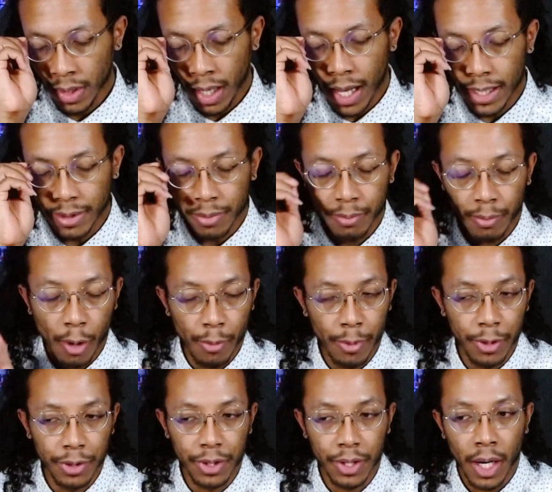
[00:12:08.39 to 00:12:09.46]
at the
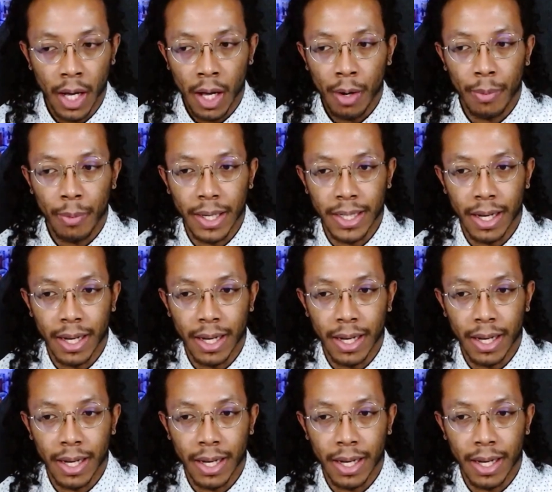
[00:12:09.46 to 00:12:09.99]
moment when they